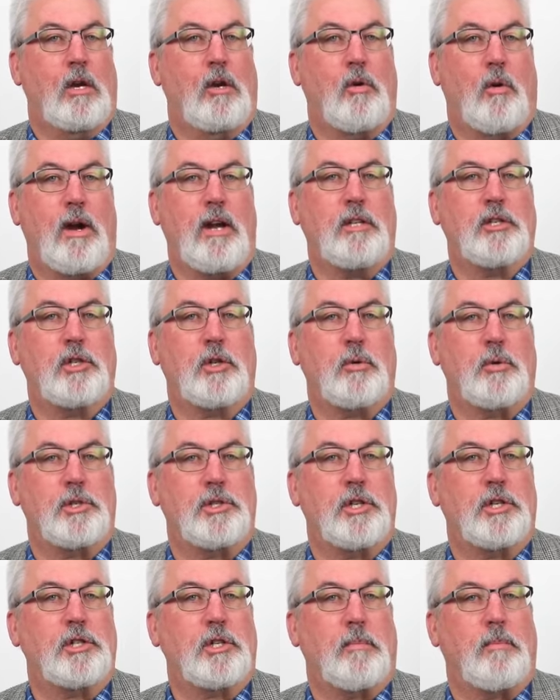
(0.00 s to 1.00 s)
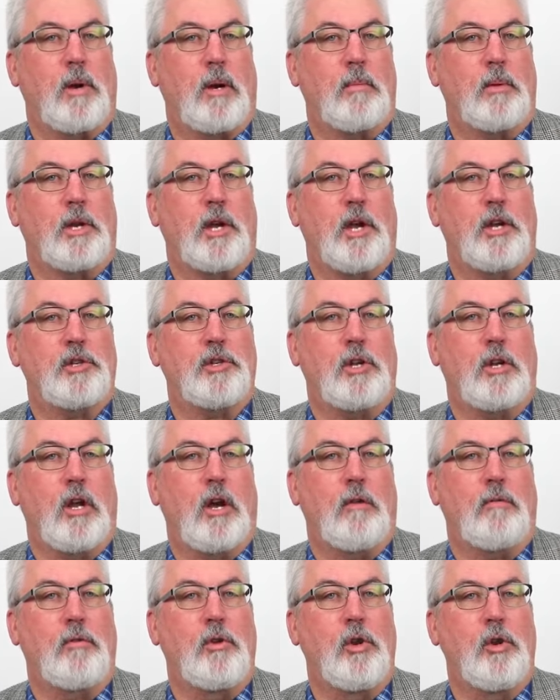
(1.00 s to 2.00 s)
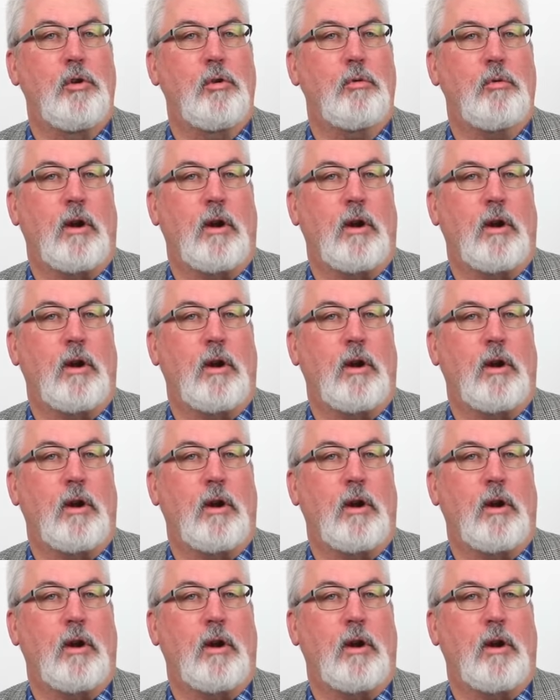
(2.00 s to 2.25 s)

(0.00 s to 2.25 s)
Grants to assist the publication of new